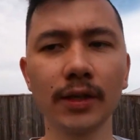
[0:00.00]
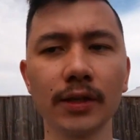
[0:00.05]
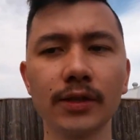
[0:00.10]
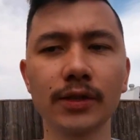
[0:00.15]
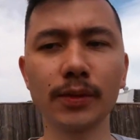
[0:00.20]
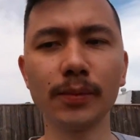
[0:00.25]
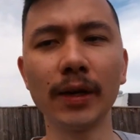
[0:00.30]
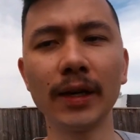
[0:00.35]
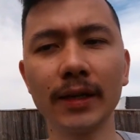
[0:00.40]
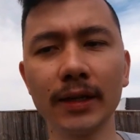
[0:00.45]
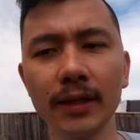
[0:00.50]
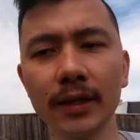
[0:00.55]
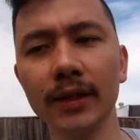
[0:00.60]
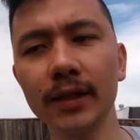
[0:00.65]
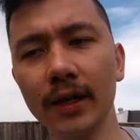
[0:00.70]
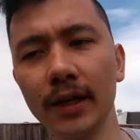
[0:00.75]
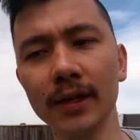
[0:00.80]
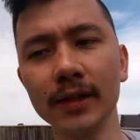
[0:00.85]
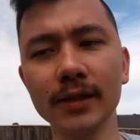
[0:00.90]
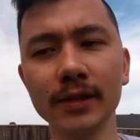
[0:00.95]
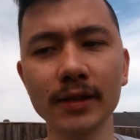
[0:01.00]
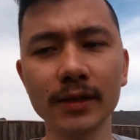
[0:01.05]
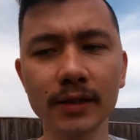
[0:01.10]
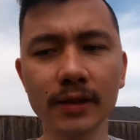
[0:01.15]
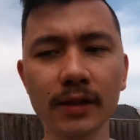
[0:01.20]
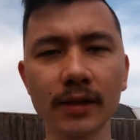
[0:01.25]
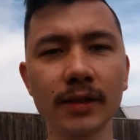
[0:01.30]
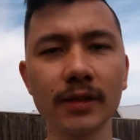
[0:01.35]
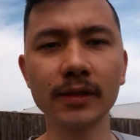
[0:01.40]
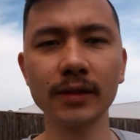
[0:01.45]
to make it
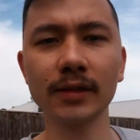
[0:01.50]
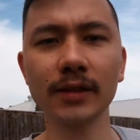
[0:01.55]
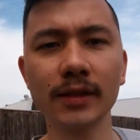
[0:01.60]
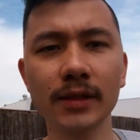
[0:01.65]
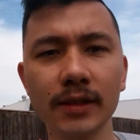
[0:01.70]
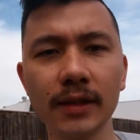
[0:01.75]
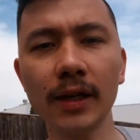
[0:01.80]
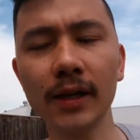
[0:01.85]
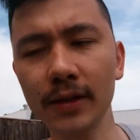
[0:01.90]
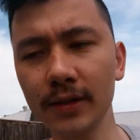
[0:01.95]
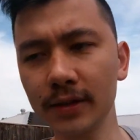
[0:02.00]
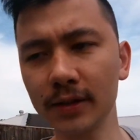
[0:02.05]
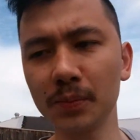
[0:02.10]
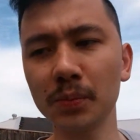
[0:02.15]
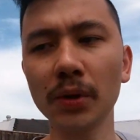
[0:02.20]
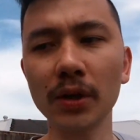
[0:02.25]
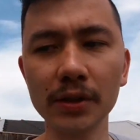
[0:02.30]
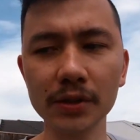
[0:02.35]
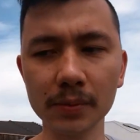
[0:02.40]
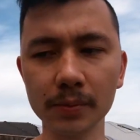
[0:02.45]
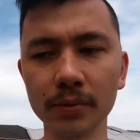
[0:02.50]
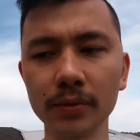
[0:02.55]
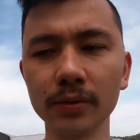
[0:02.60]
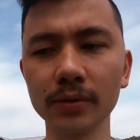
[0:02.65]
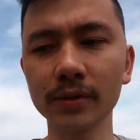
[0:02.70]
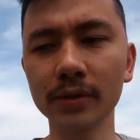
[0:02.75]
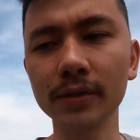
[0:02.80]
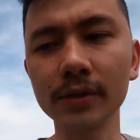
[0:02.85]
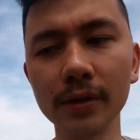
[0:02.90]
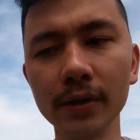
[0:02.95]
as stealth as possible,
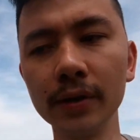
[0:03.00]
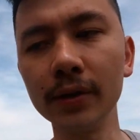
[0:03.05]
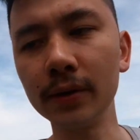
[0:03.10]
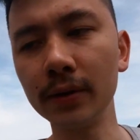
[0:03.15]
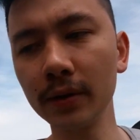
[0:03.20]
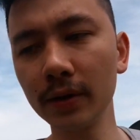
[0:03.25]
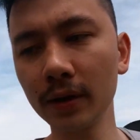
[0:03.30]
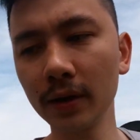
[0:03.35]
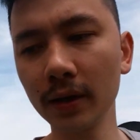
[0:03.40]
so